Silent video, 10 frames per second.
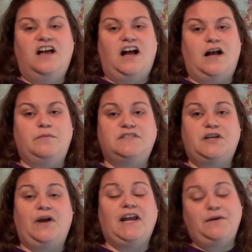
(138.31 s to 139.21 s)
Um,
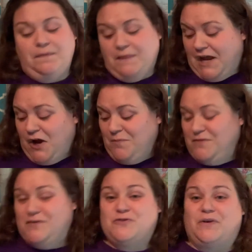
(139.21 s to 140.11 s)
so anyway, I hope
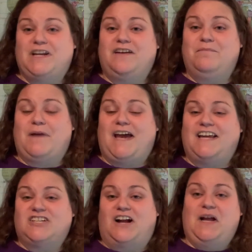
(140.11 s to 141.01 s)
you've enjoyed
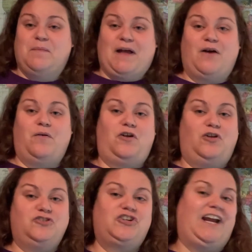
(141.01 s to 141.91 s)
my talk about
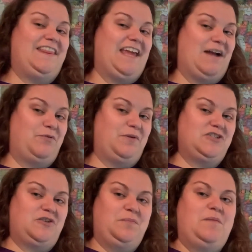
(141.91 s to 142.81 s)
culture and
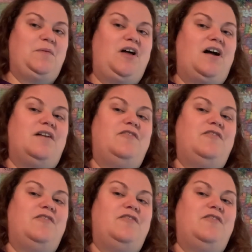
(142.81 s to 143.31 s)
Aboriginal people of